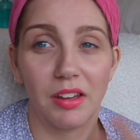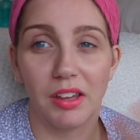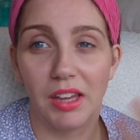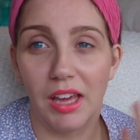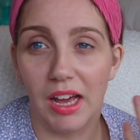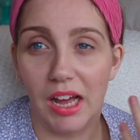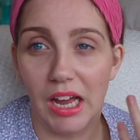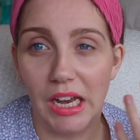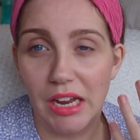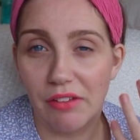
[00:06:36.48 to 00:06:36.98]

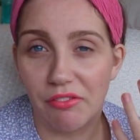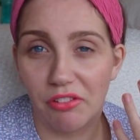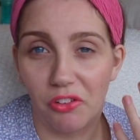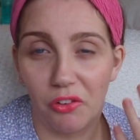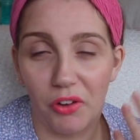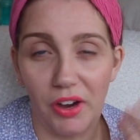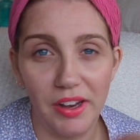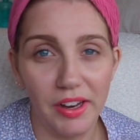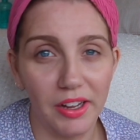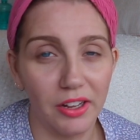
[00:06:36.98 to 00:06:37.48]
Yeah, I never
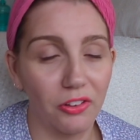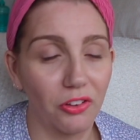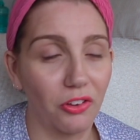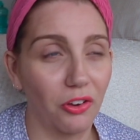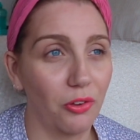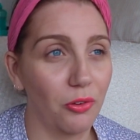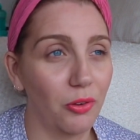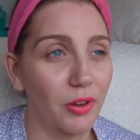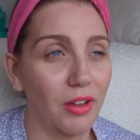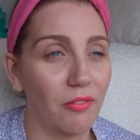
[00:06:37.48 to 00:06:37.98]
tried that,
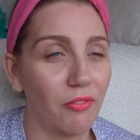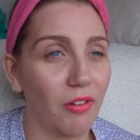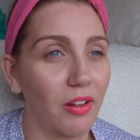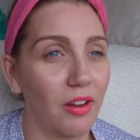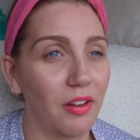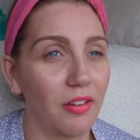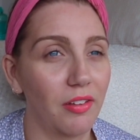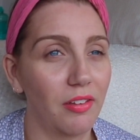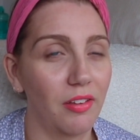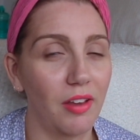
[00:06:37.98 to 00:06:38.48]
so can't
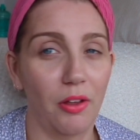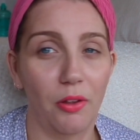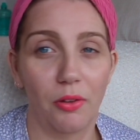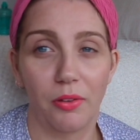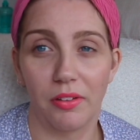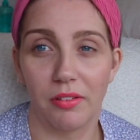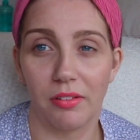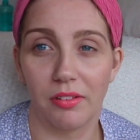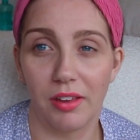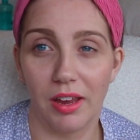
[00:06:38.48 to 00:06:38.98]
really
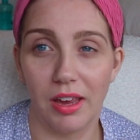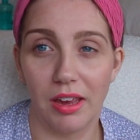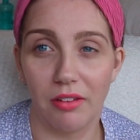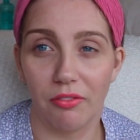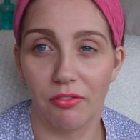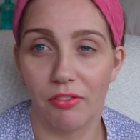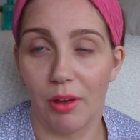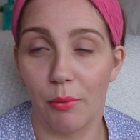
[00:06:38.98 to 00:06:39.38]
say if